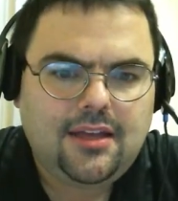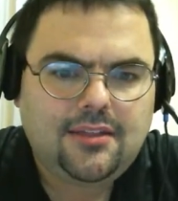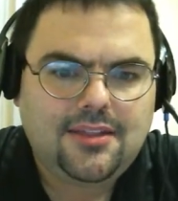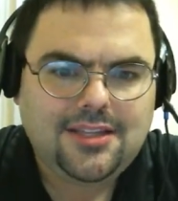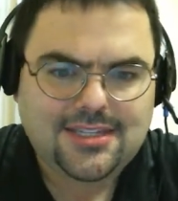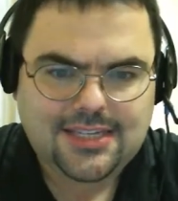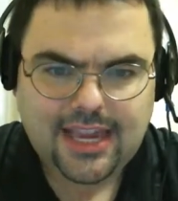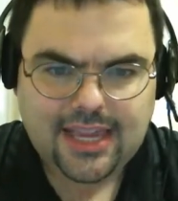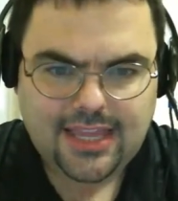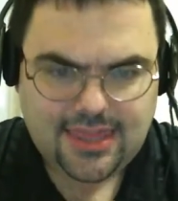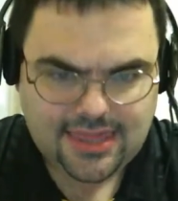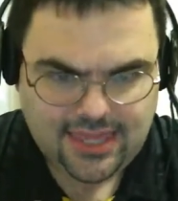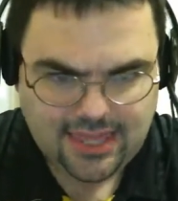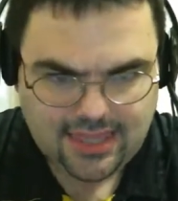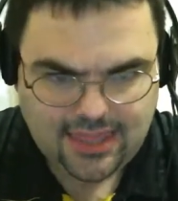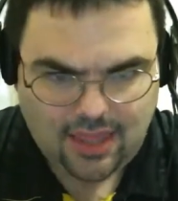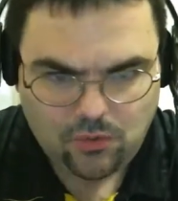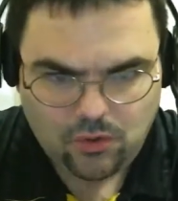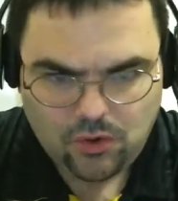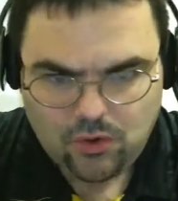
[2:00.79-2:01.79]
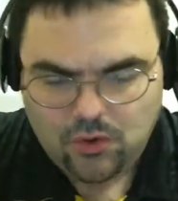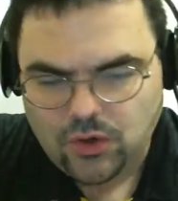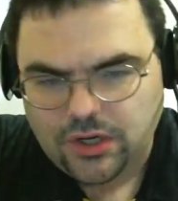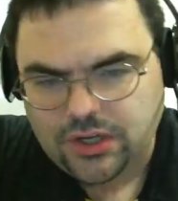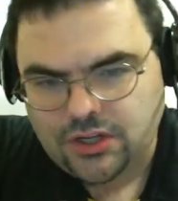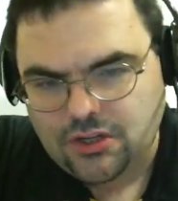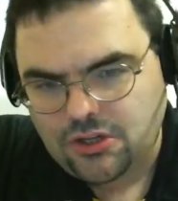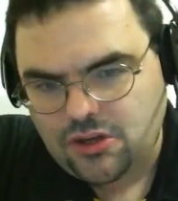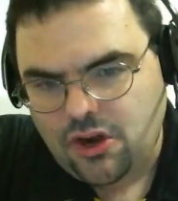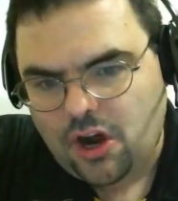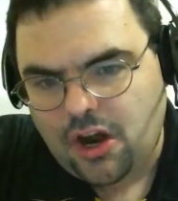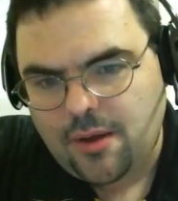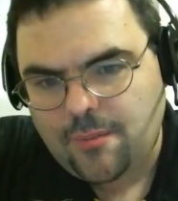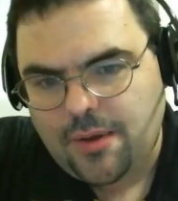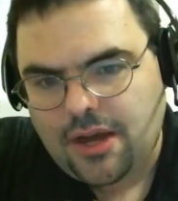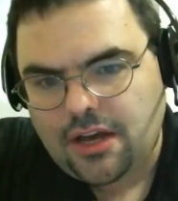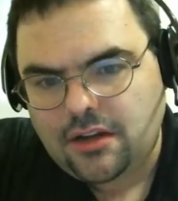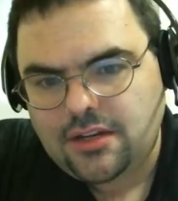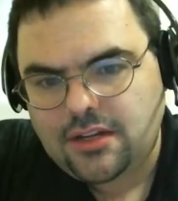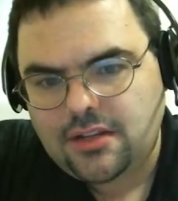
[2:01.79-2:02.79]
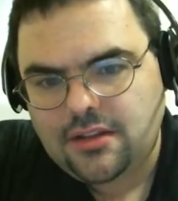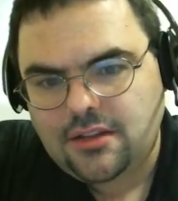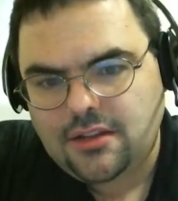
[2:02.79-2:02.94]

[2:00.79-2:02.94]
The second thing that we're going to talk about